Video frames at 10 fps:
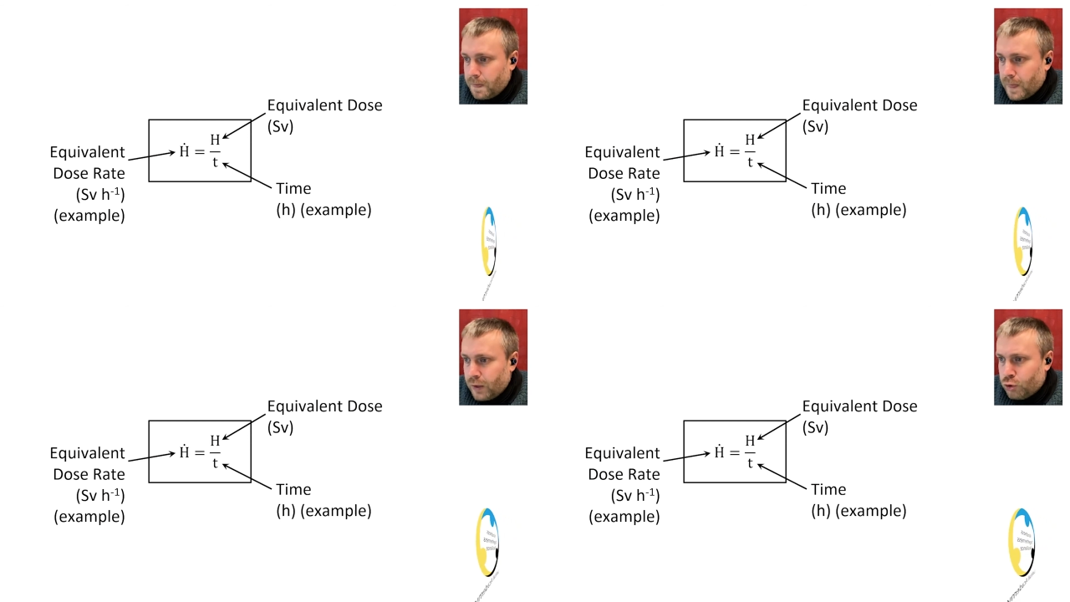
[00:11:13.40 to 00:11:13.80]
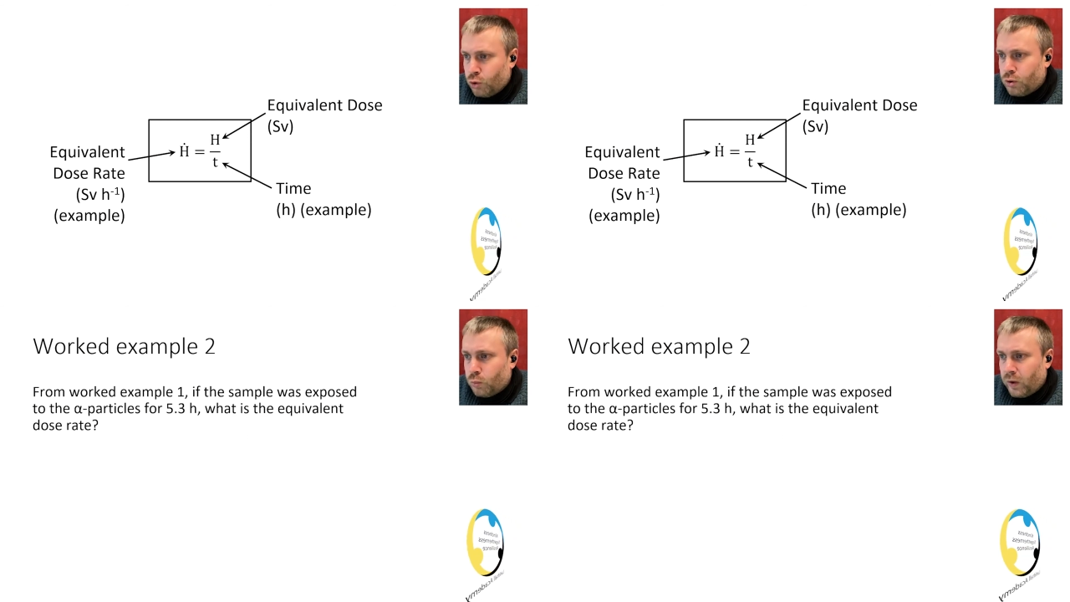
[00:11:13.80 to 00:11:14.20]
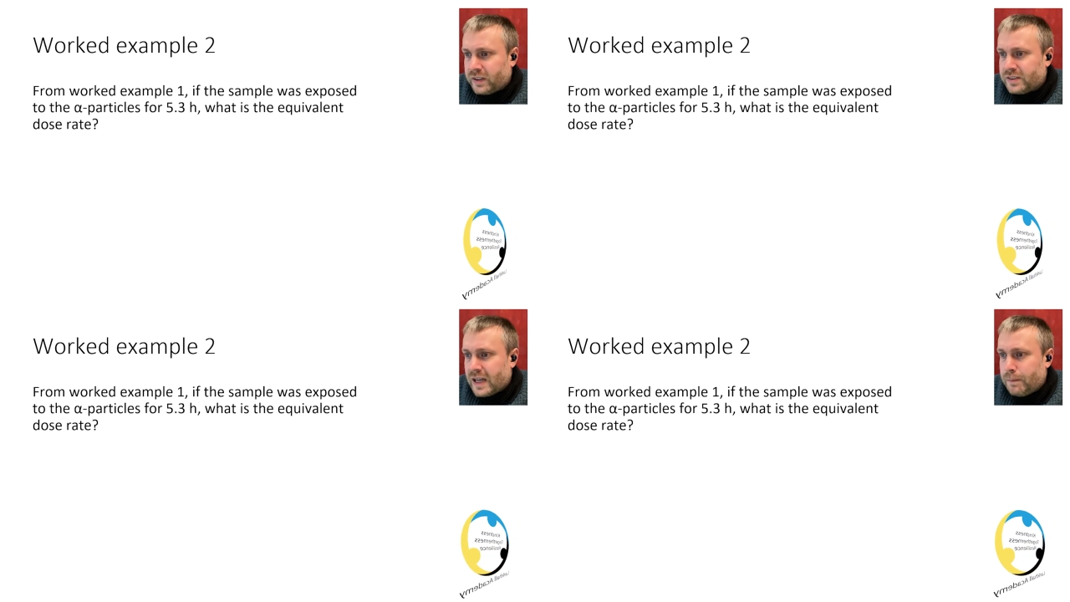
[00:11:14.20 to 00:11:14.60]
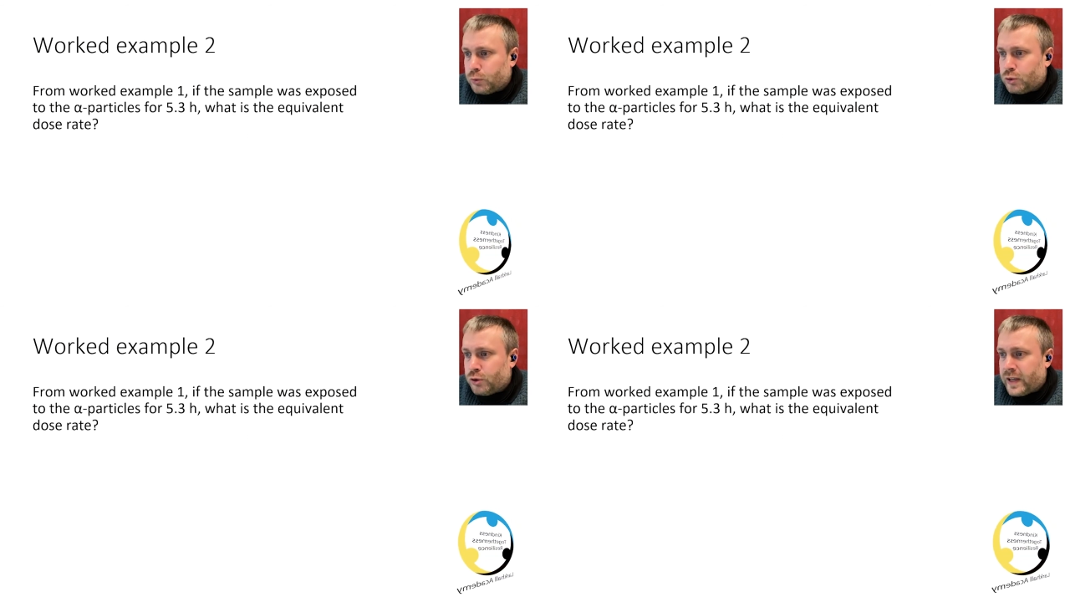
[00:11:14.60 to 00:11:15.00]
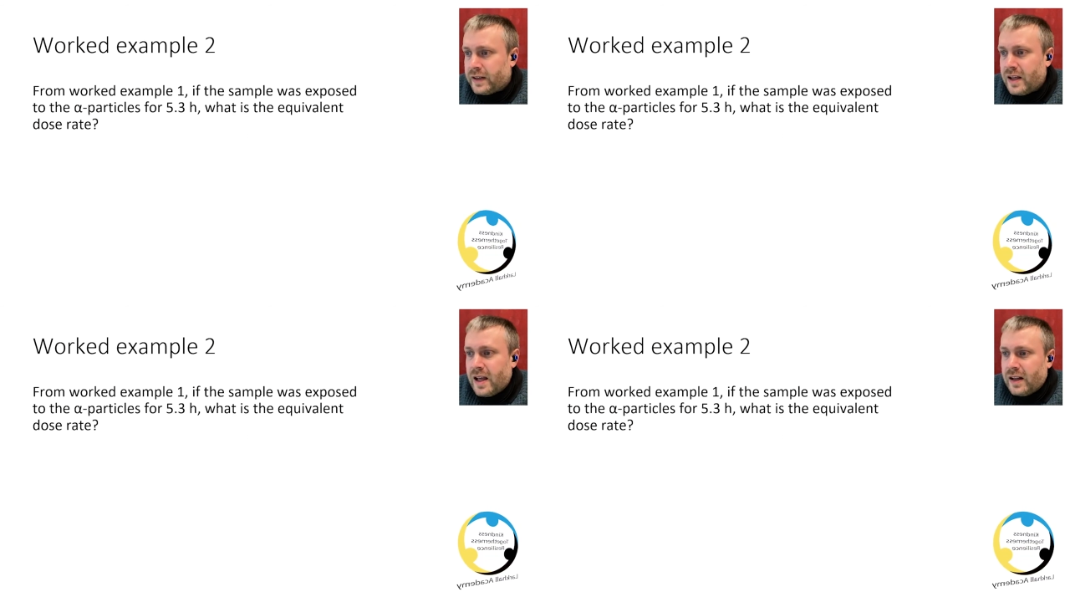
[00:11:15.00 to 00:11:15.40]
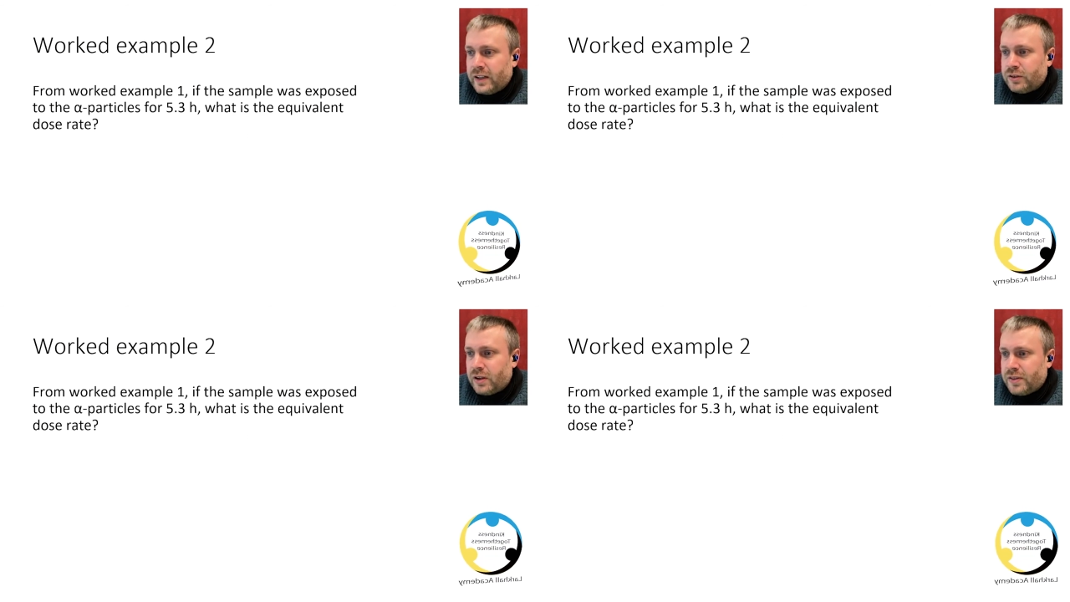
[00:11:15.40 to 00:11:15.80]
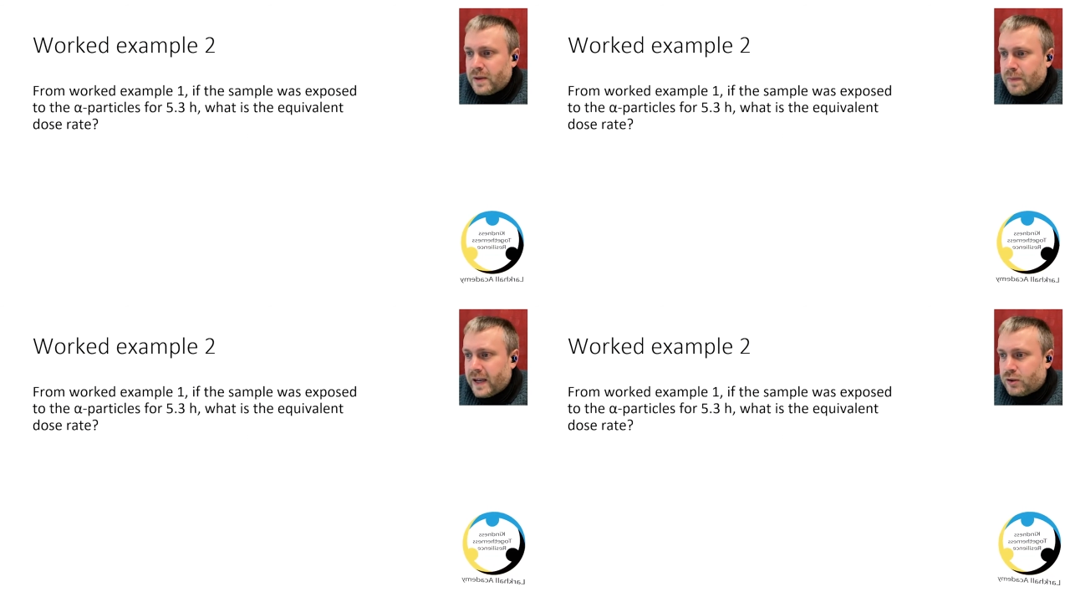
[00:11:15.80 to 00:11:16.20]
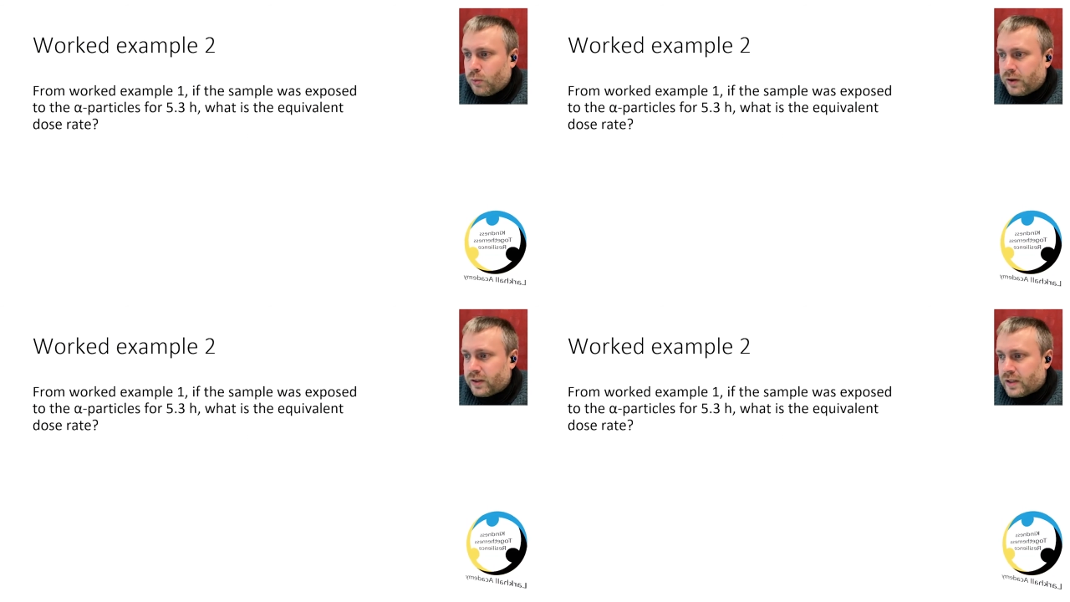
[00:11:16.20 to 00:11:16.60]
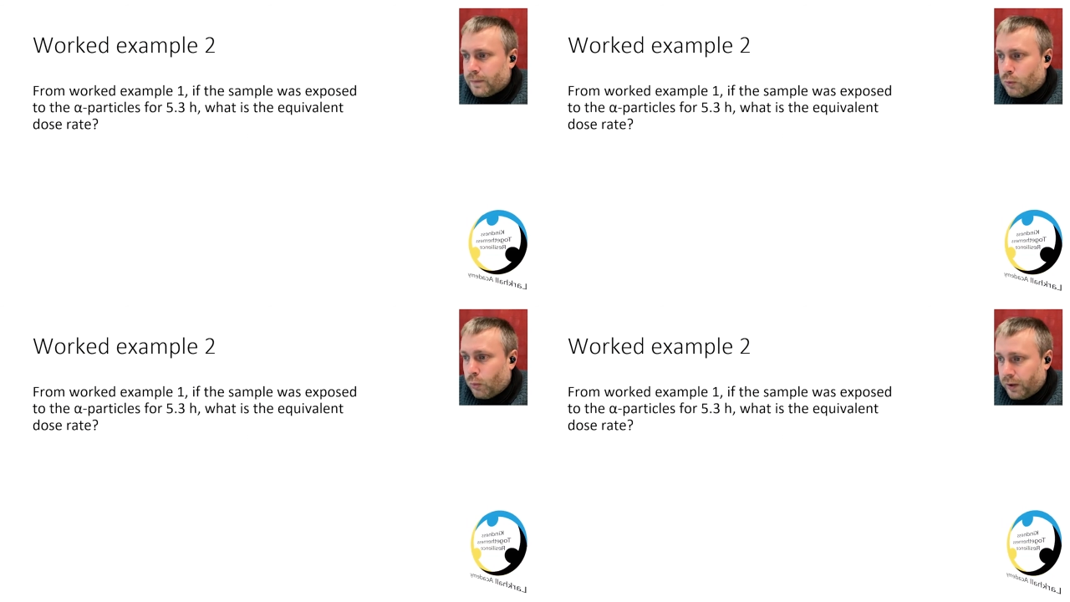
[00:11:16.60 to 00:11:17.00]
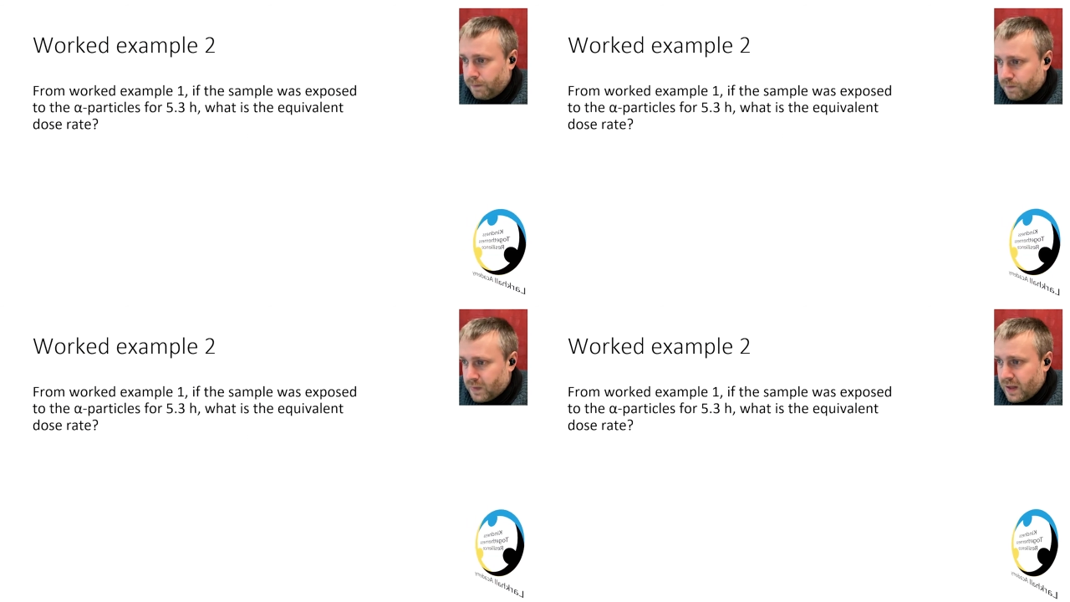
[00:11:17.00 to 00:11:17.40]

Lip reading: So, worked example 2 then. Let's think back to work example 1.